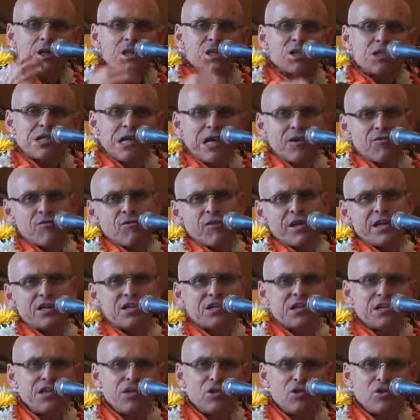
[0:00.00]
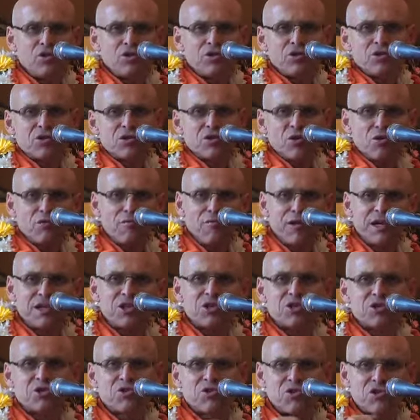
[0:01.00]
is not resting on, on
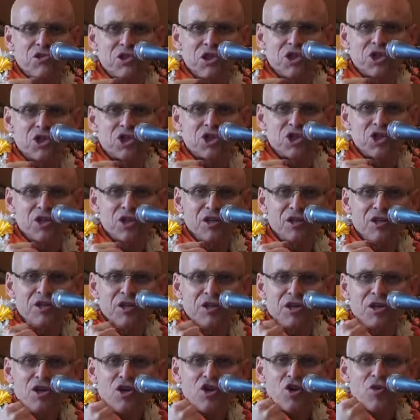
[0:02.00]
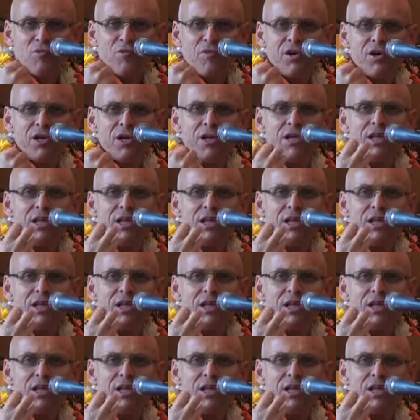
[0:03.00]
much tradition, but